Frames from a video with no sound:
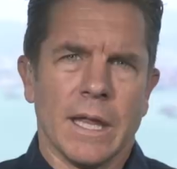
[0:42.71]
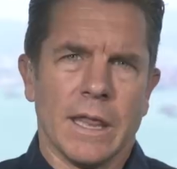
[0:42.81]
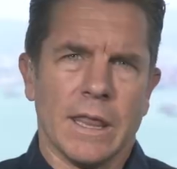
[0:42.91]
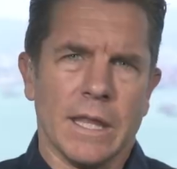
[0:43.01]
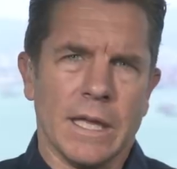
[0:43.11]

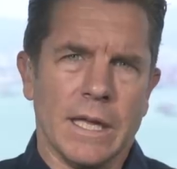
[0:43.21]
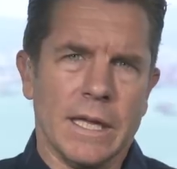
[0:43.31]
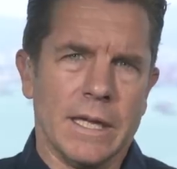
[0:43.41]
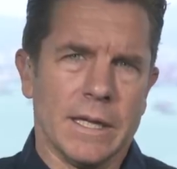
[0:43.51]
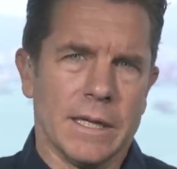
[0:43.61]

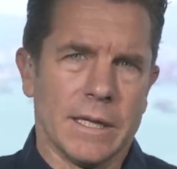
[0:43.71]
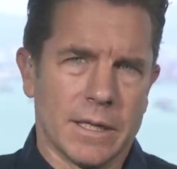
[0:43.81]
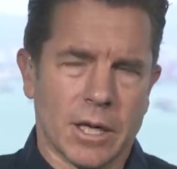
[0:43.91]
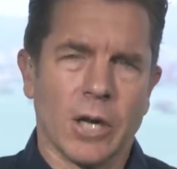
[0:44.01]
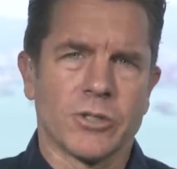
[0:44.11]
the
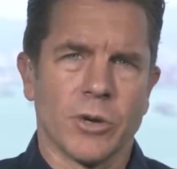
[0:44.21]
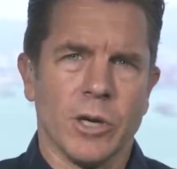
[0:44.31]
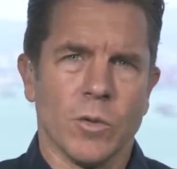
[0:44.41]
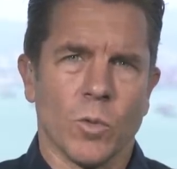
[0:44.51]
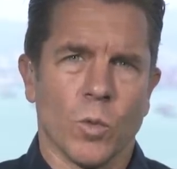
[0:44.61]

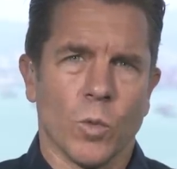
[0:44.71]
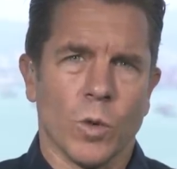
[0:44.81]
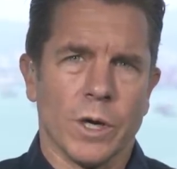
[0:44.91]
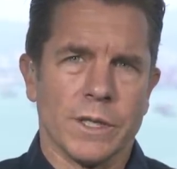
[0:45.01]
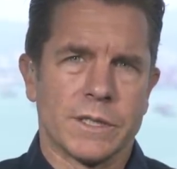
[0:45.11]
country
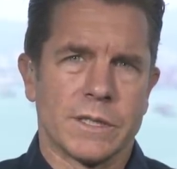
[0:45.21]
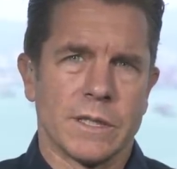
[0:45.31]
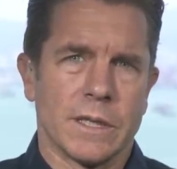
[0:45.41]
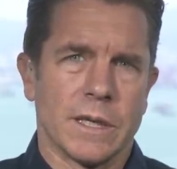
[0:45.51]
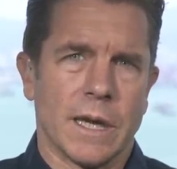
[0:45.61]
was
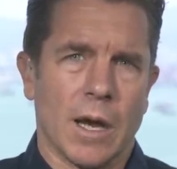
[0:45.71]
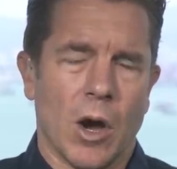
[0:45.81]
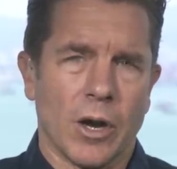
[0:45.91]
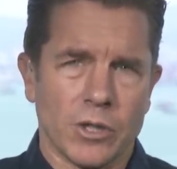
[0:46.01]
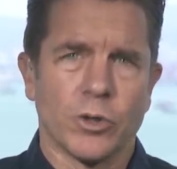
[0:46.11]

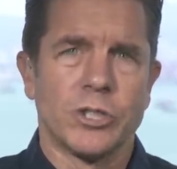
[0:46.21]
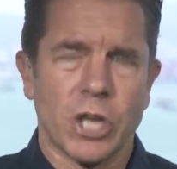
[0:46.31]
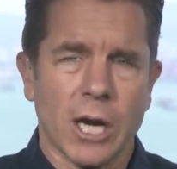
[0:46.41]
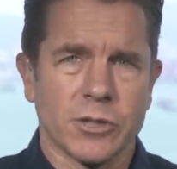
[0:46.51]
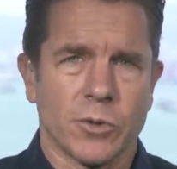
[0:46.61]
on a
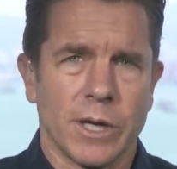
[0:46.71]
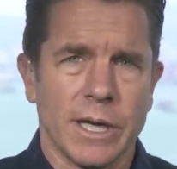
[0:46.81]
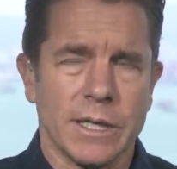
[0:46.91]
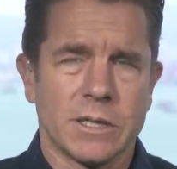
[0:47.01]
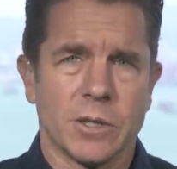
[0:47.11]

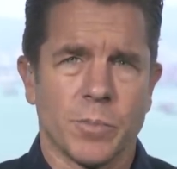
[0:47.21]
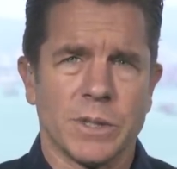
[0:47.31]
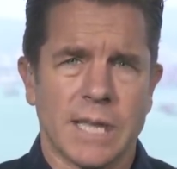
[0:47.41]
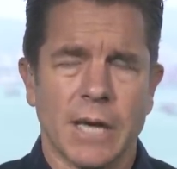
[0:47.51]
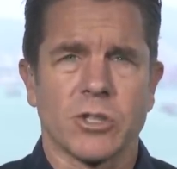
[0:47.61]
trajectory to
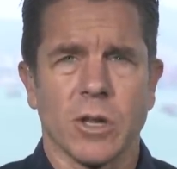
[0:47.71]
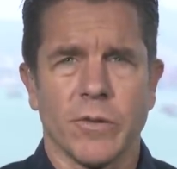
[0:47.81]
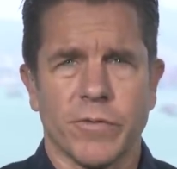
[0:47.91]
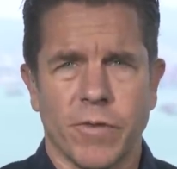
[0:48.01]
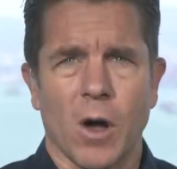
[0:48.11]

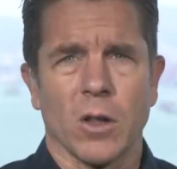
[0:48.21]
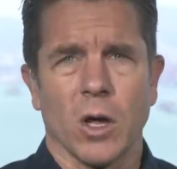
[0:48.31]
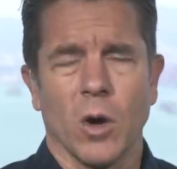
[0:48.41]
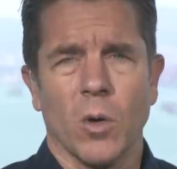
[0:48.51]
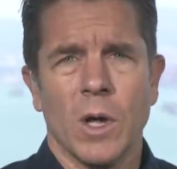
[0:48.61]
potentially
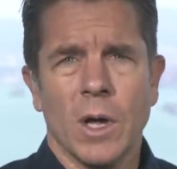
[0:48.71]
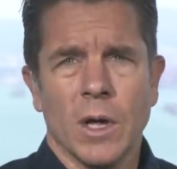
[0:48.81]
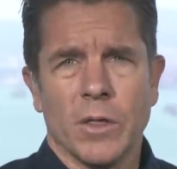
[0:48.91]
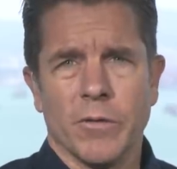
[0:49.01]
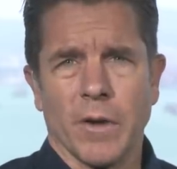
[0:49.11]
follow
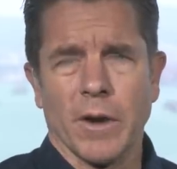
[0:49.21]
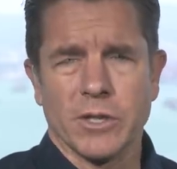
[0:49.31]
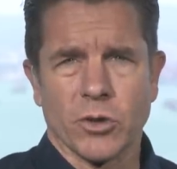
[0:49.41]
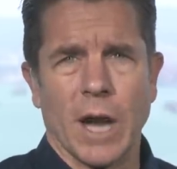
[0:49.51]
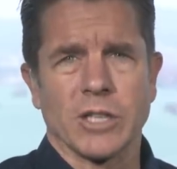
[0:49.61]
the very
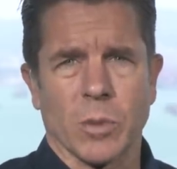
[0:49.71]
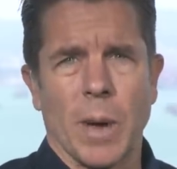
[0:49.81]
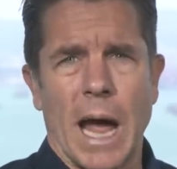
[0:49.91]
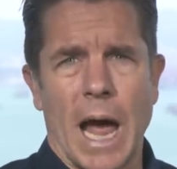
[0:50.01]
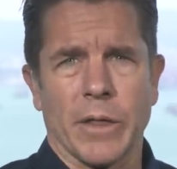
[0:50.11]
tragic
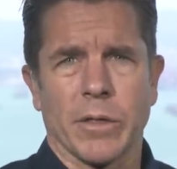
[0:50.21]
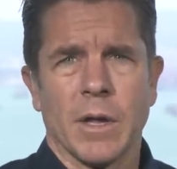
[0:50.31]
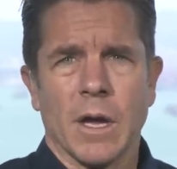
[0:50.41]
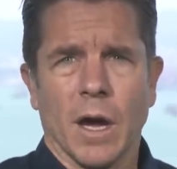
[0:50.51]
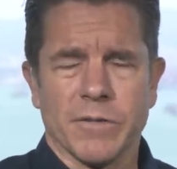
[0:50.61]
path
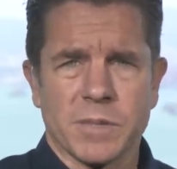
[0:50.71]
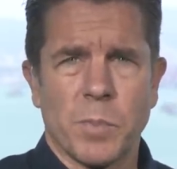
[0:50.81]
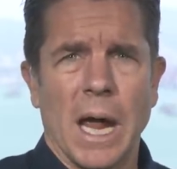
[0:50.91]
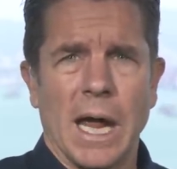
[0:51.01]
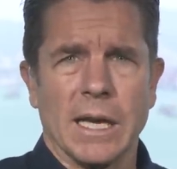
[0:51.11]
of
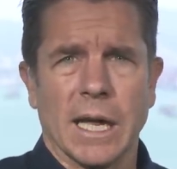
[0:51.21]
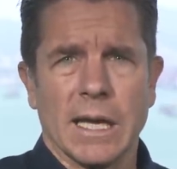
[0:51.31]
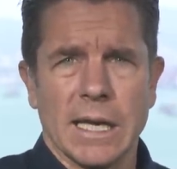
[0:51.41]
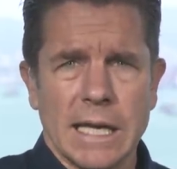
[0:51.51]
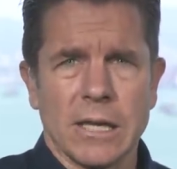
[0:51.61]
Spain
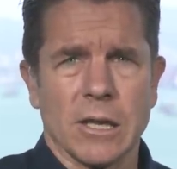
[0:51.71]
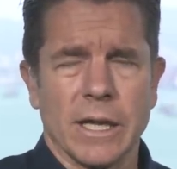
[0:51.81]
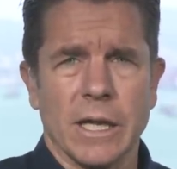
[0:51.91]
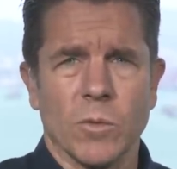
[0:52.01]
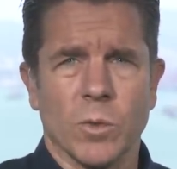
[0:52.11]
and
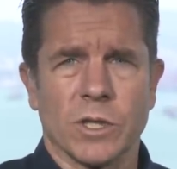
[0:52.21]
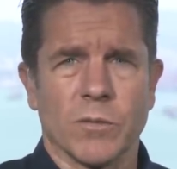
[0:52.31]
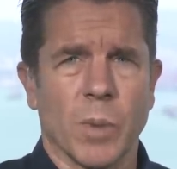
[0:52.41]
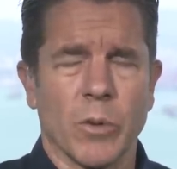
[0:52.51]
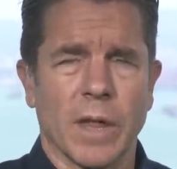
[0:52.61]
Italy, which
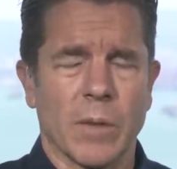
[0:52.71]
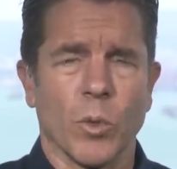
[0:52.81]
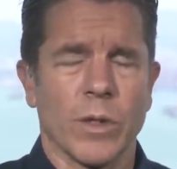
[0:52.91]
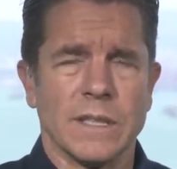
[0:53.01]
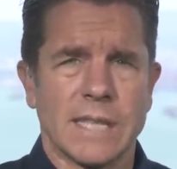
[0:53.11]
have both had
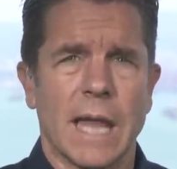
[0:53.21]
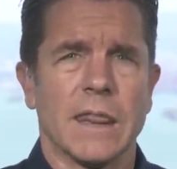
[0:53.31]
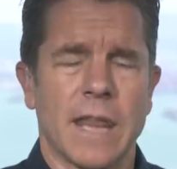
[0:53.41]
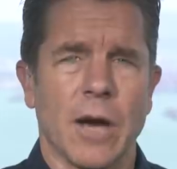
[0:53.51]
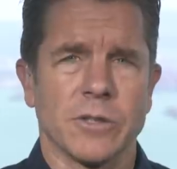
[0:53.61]
more than
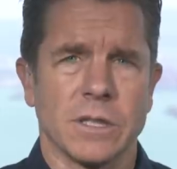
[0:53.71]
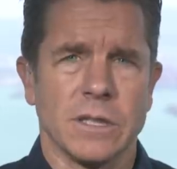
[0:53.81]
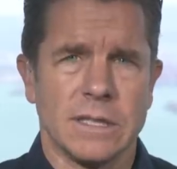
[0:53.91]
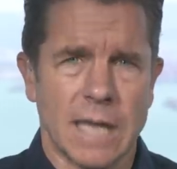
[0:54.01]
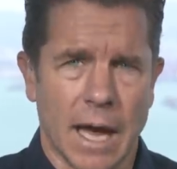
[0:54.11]

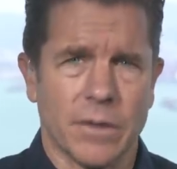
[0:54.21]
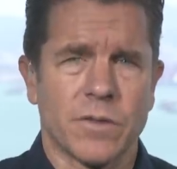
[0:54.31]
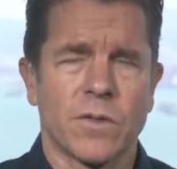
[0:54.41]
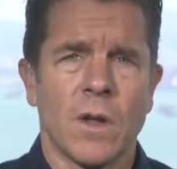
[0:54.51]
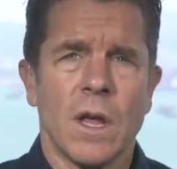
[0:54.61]
10,000
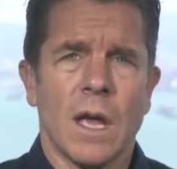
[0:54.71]
deaths.